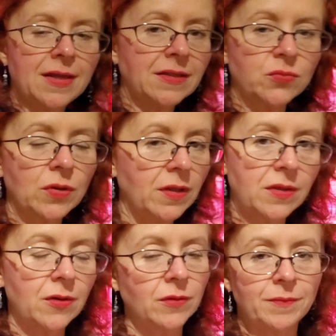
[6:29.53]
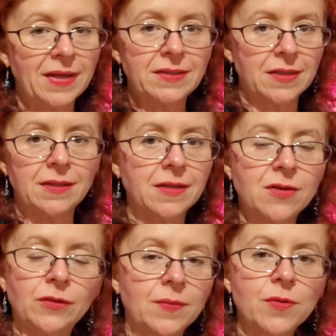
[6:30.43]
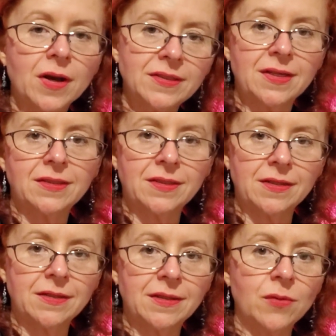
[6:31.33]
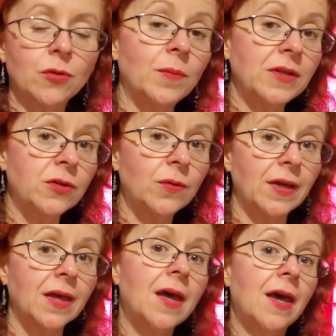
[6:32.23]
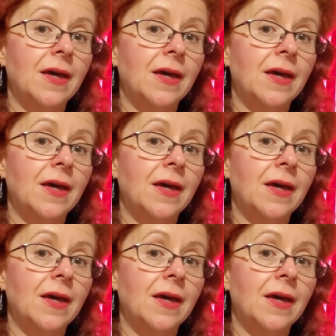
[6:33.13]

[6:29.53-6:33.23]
that's really basically the only processing that we'll be doing.